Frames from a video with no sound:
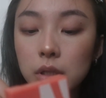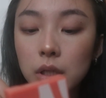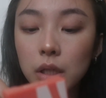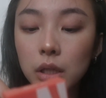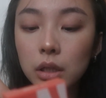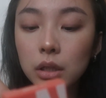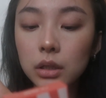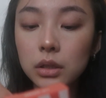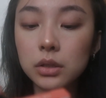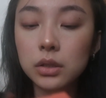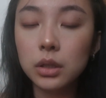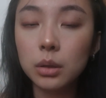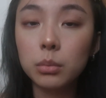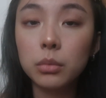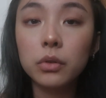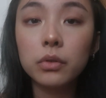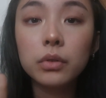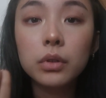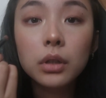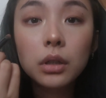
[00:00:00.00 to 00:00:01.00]
to take some
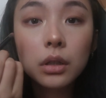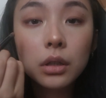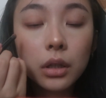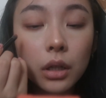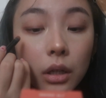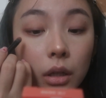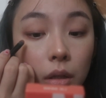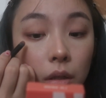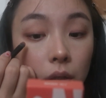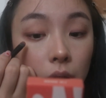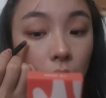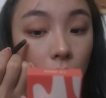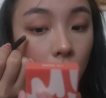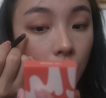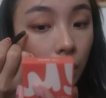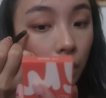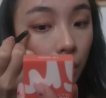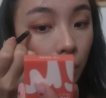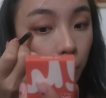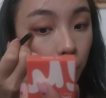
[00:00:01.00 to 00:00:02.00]
of it and
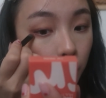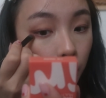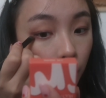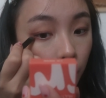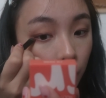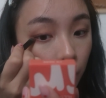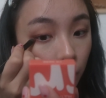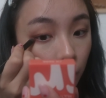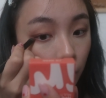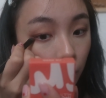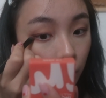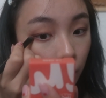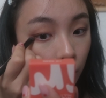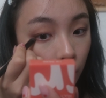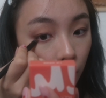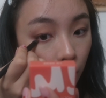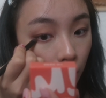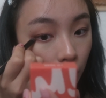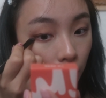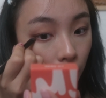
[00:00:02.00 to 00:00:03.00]
put it
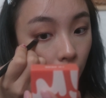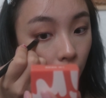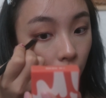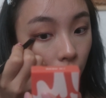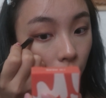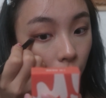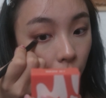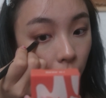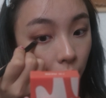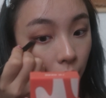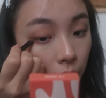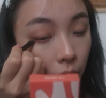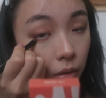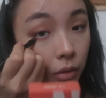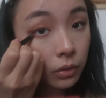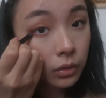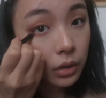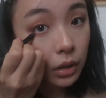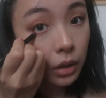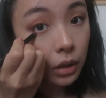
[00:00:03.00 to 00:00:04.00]
right
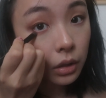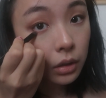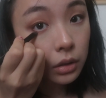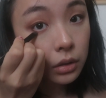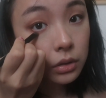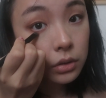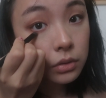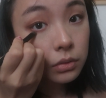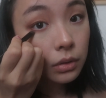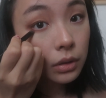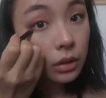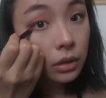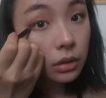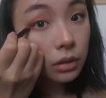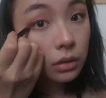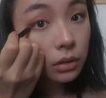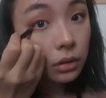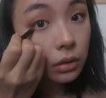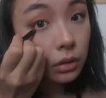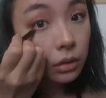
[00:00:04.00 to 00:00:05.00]
on the edge right
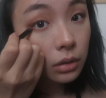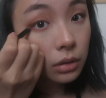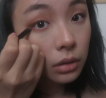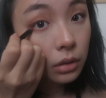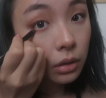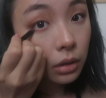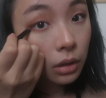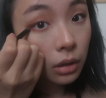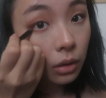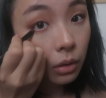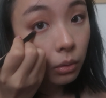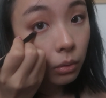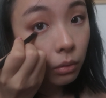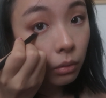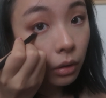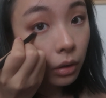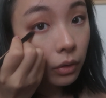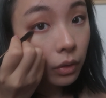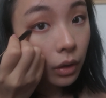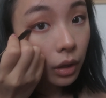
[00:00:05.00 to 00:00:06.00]
here
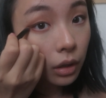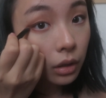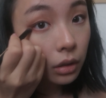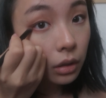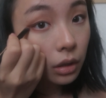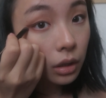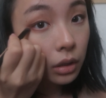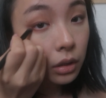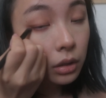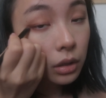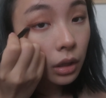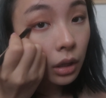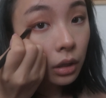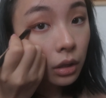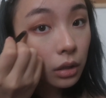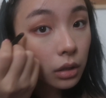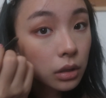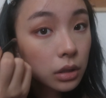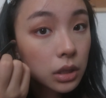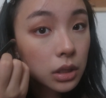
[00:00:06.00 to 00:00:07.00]
where that
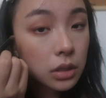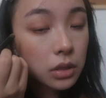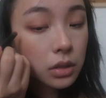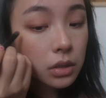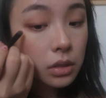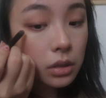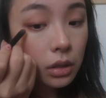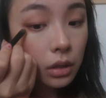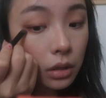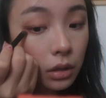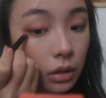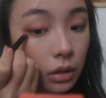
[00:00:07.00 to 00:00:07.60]
indent is.